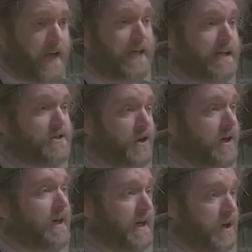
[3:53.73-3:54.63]
he started
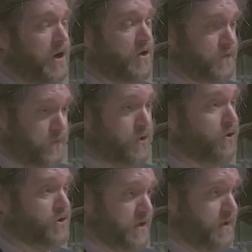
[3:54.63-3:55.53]
getting calls from
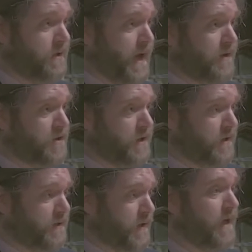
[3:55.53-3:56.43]
churches, actually,
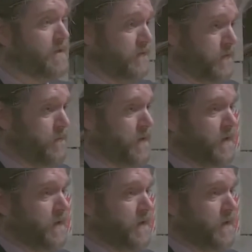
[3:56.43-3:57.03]
lots of them,